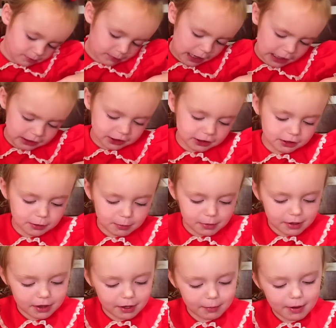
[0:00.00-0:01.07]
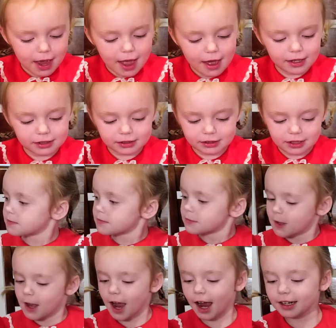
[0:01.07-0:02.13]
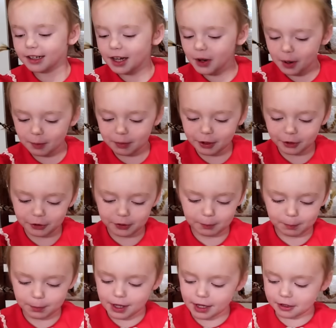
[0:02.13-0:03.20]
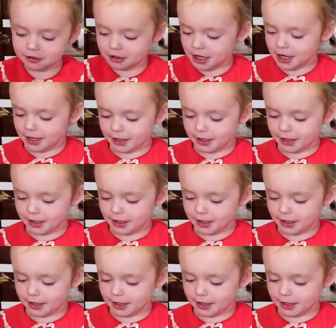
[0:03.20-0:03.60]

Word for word: Mine's gonna be the best. I'm gonna build a big one.